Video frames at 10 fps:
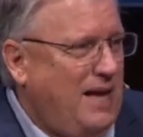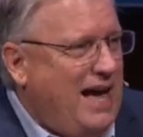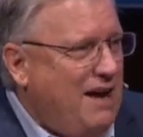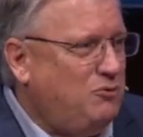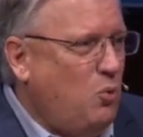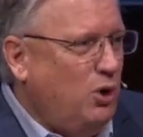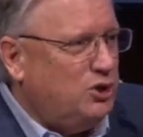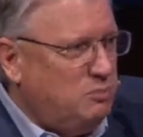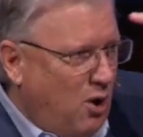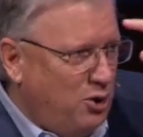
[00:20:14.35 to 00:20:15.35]
I have to
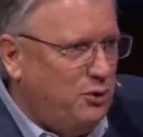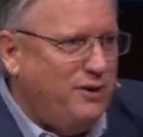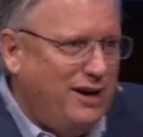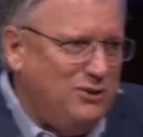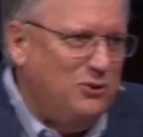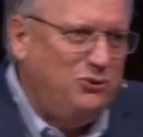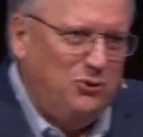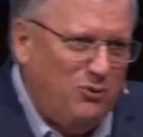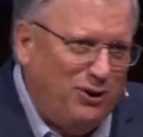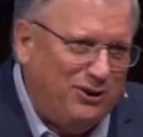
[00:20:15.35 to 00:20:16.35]
work smarter than I used
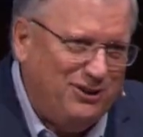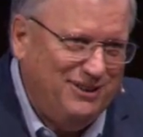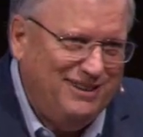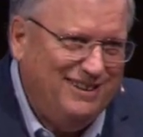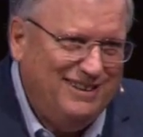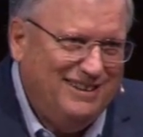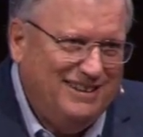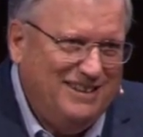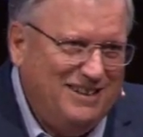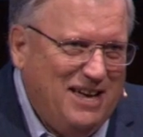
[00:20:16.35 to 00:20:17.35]
to work.
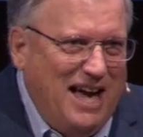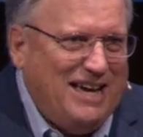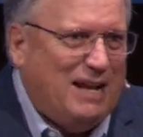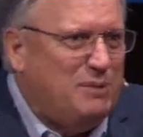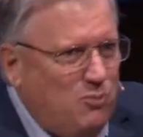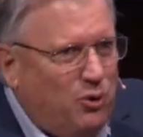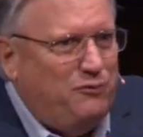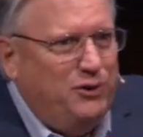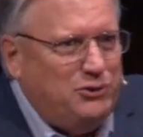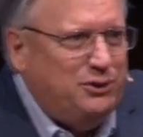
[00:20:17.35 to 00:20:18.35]
I got to be more
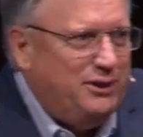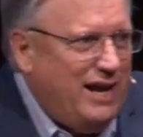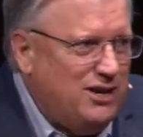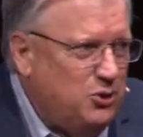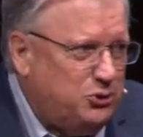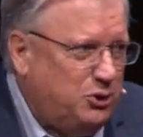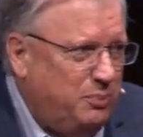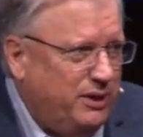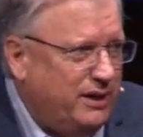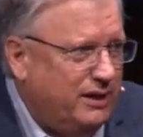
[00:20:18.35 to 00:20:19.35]
efficient than I used
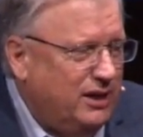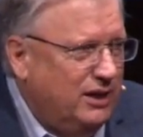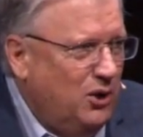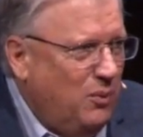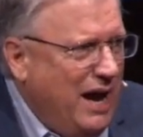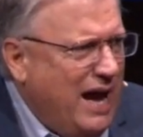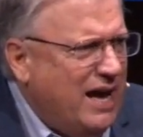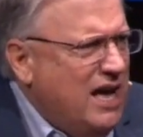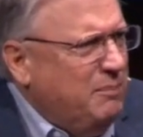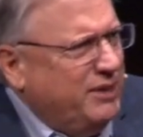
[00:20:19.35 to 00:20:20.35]
to be.
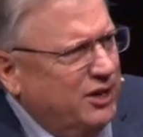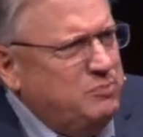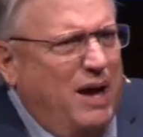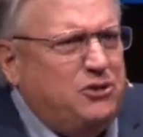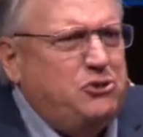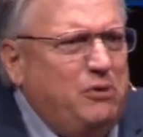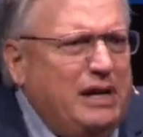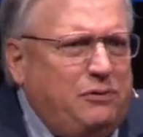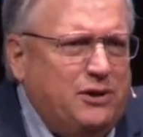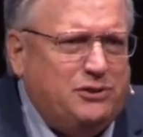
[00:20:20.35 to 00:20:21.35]
Why? Because my
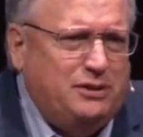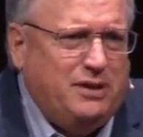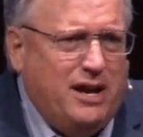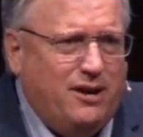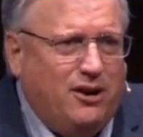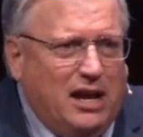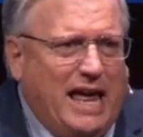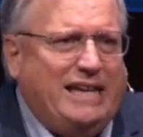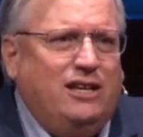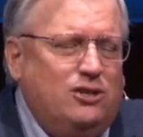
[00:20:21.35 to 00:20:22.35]
strength isn't there
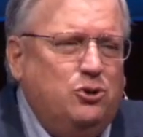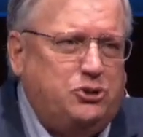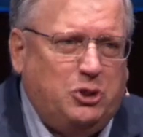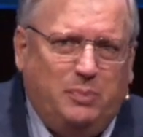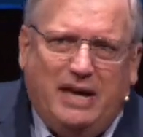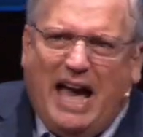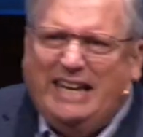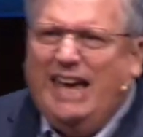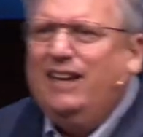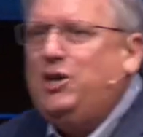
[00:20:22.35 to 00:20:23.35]
like it used to be.
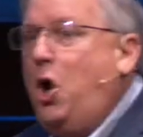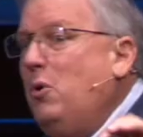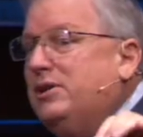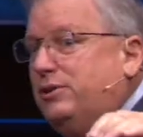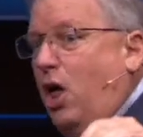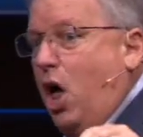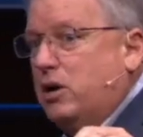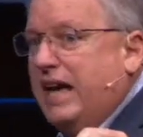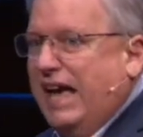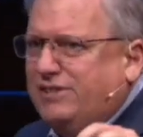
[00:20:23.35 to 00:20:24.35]
I can't go as
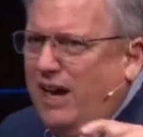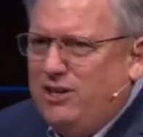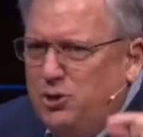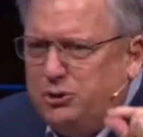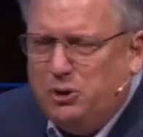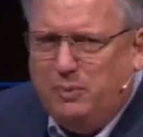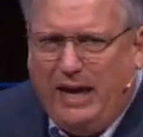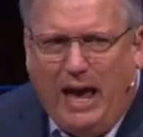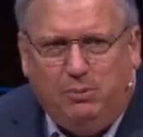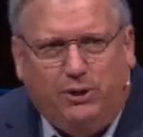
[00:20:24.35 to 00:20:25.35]
long as I used to
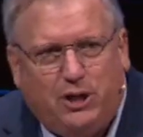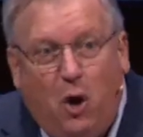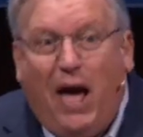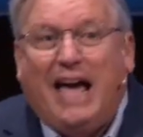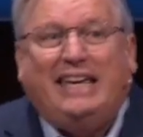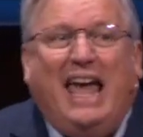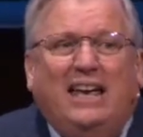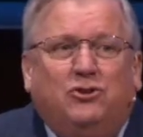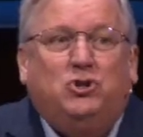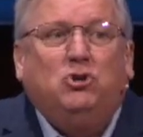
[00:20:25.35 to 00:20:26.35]
be able to go. I can't